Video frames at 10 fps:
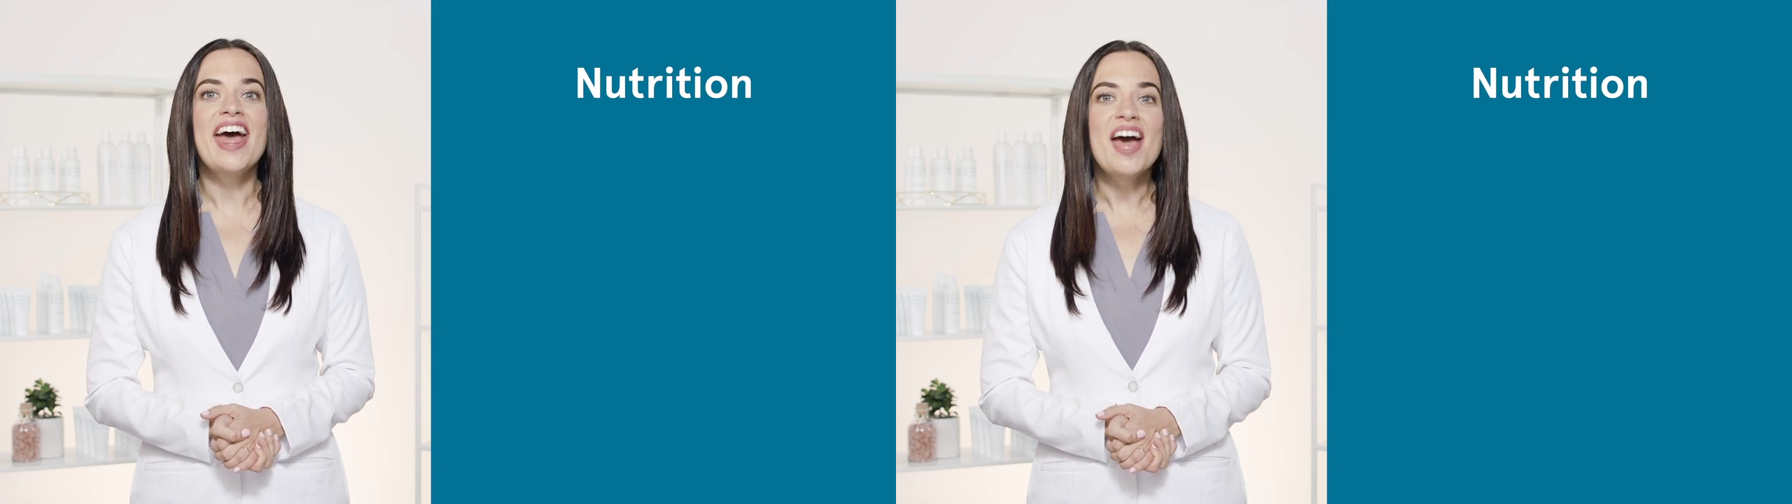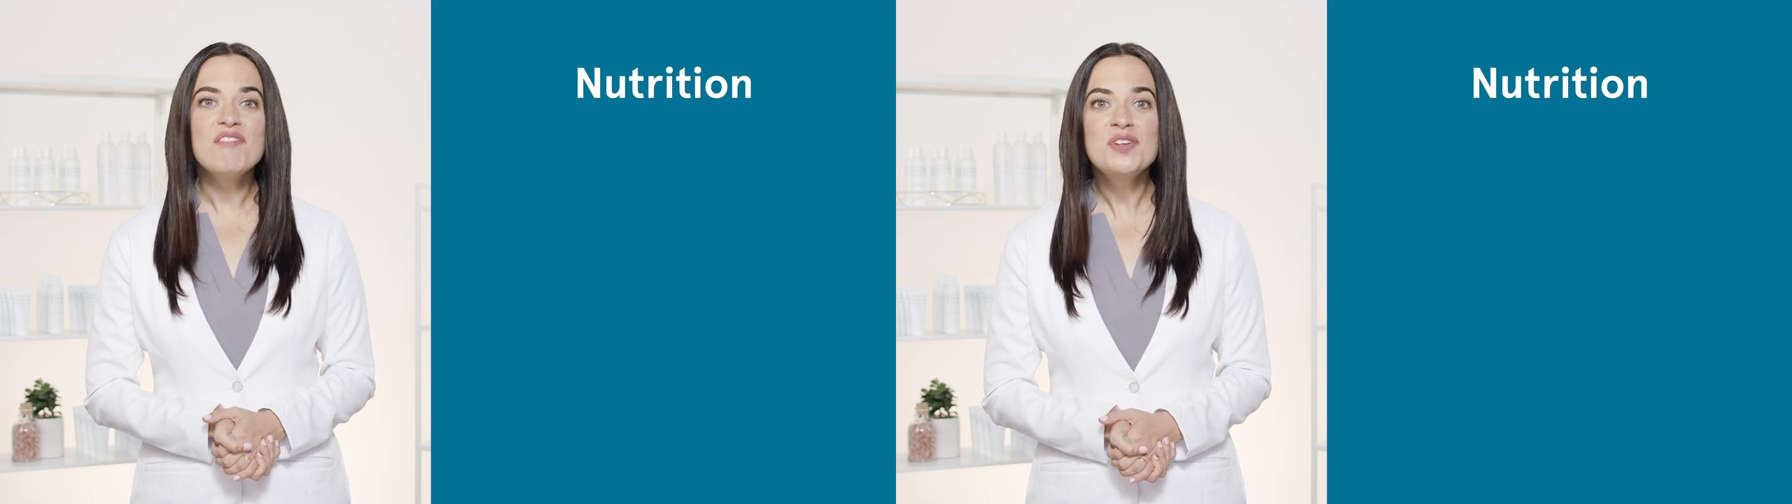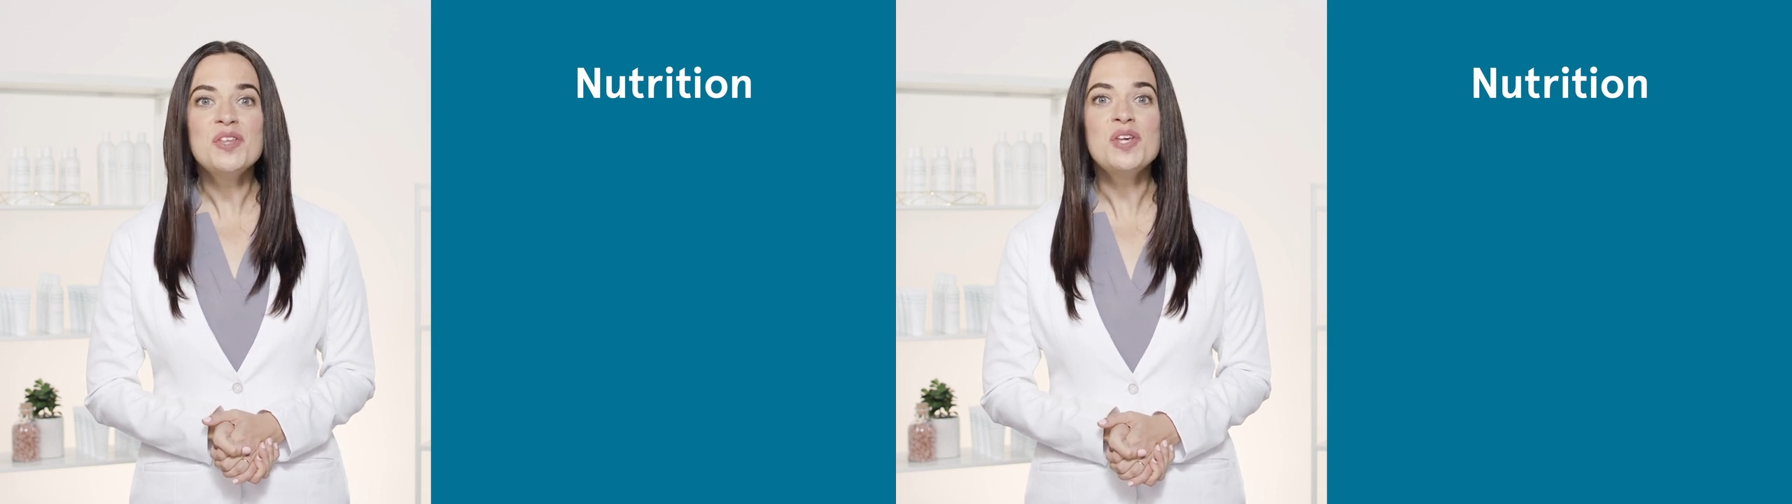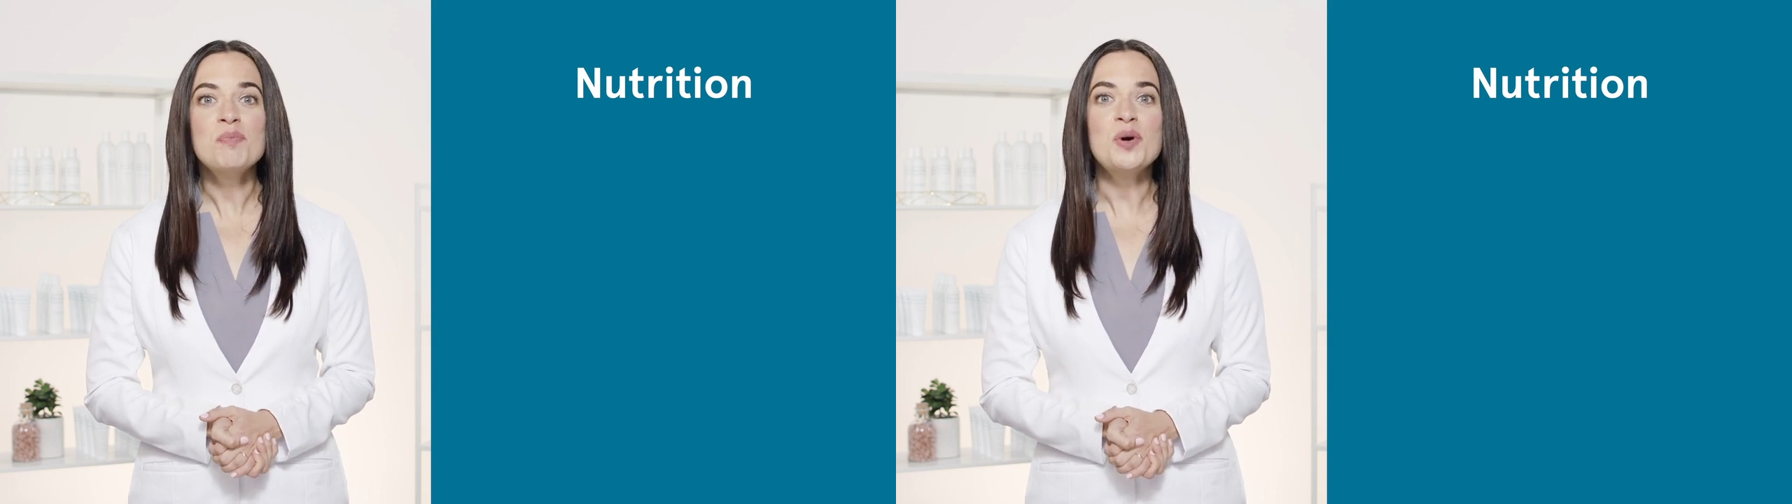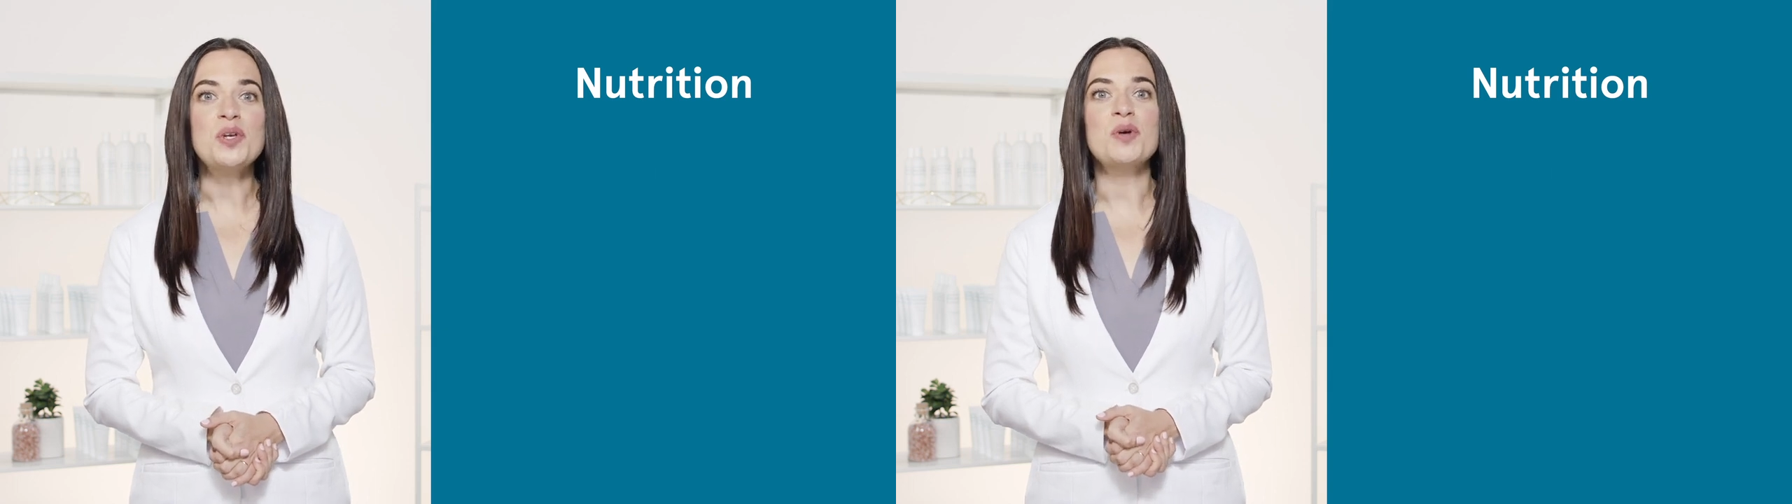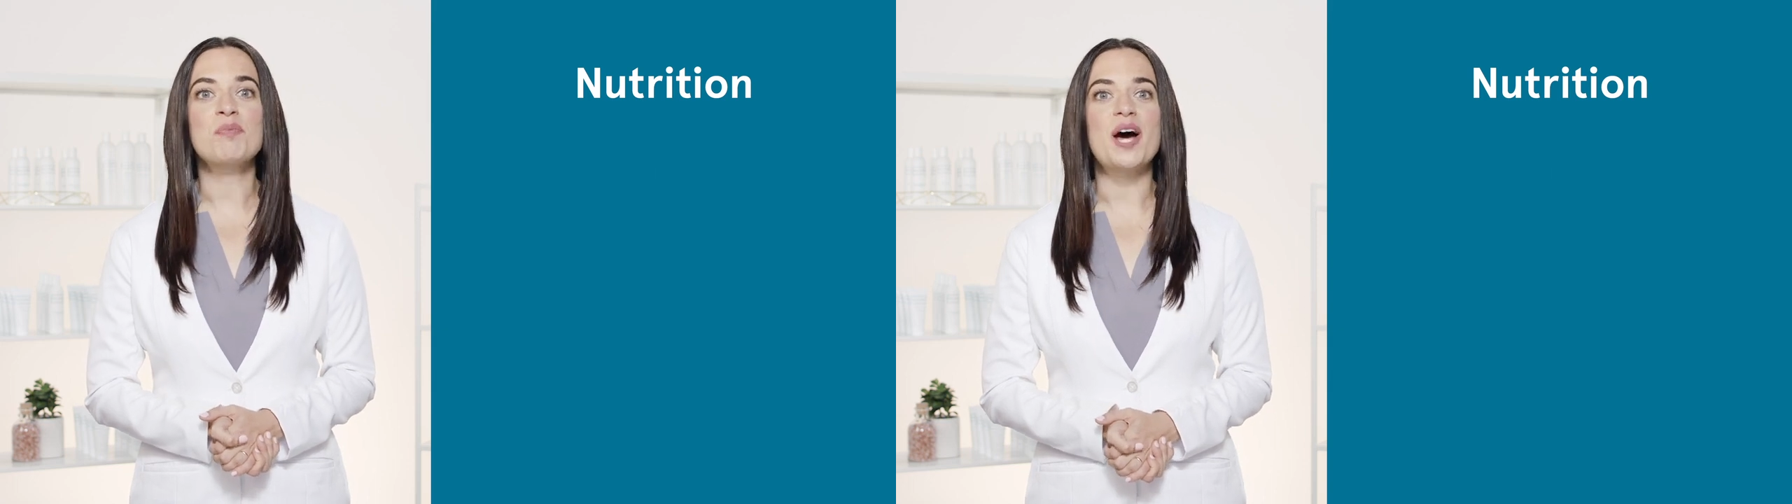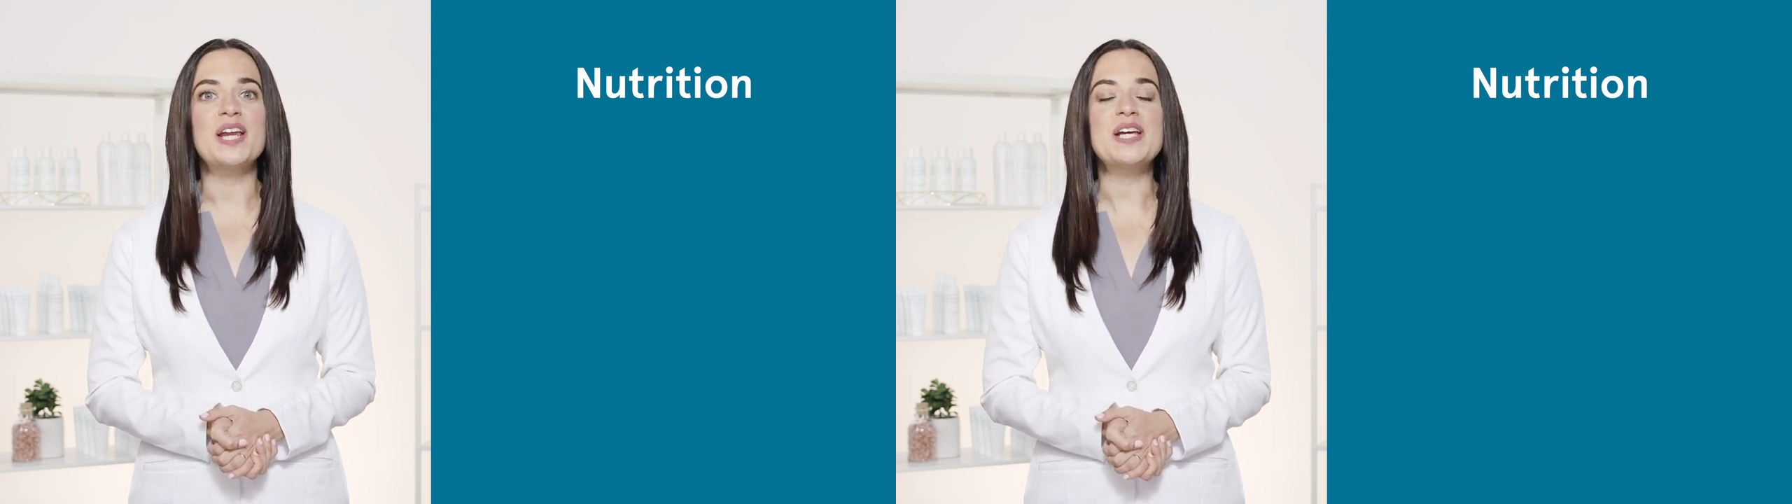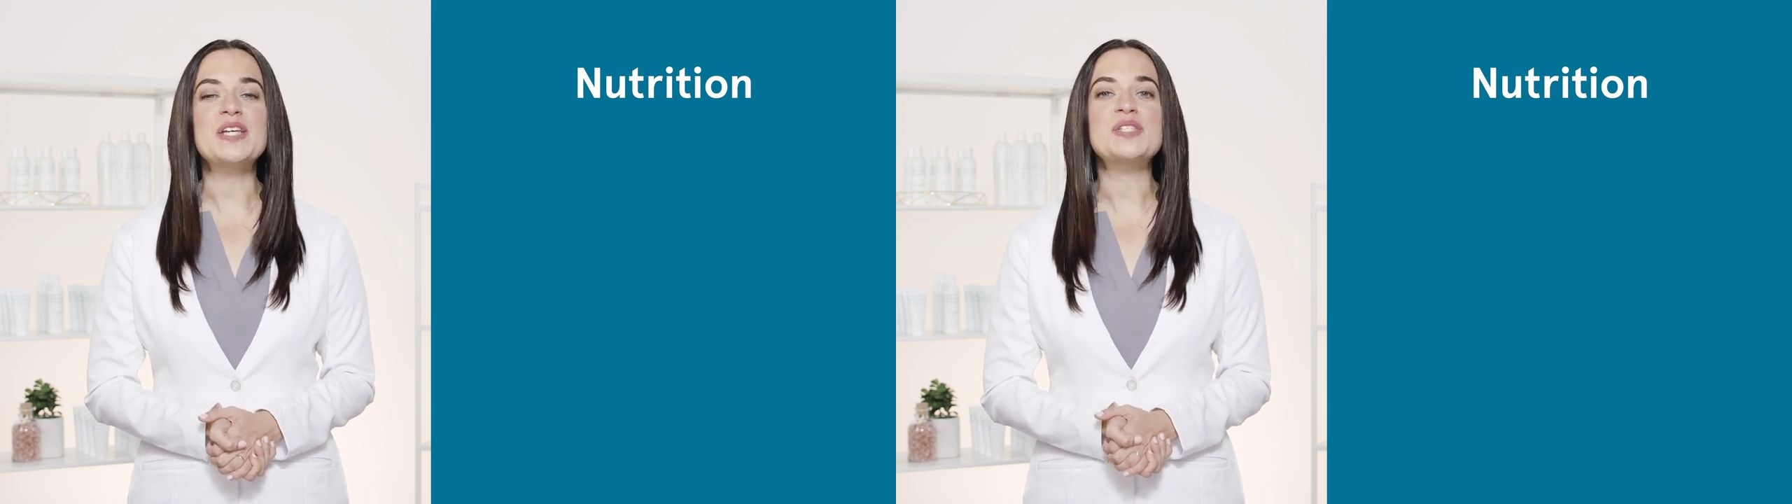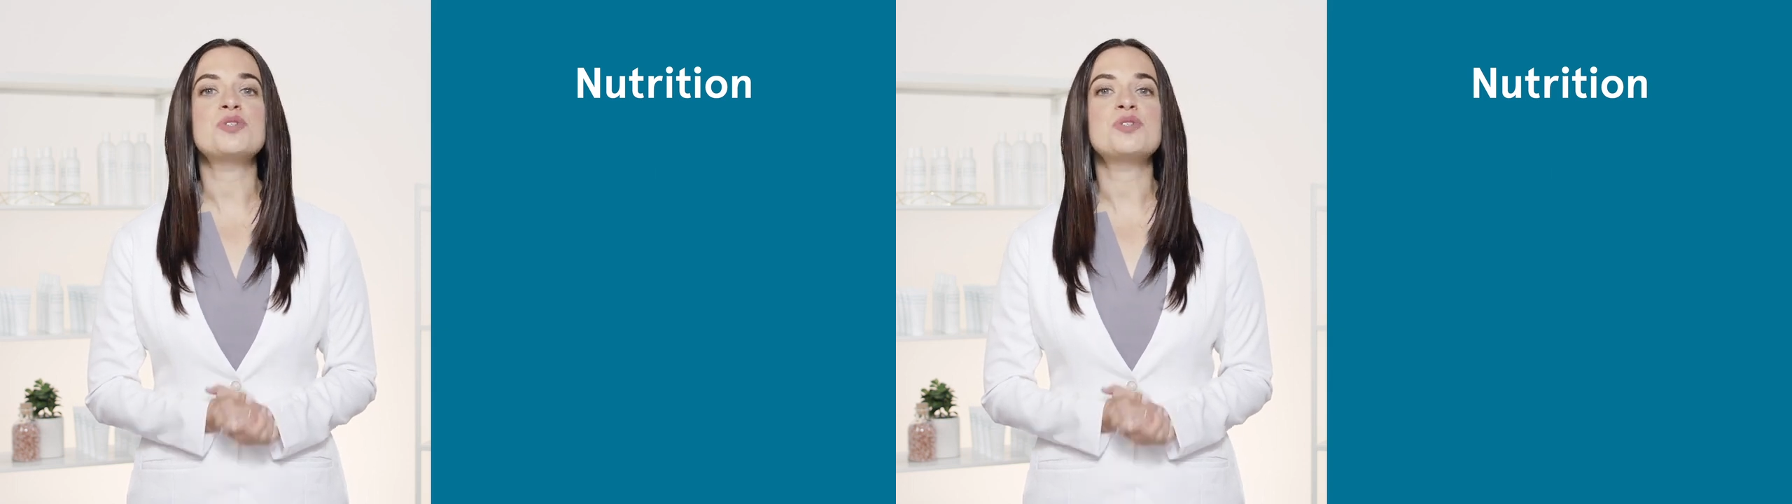Everything you put in your body is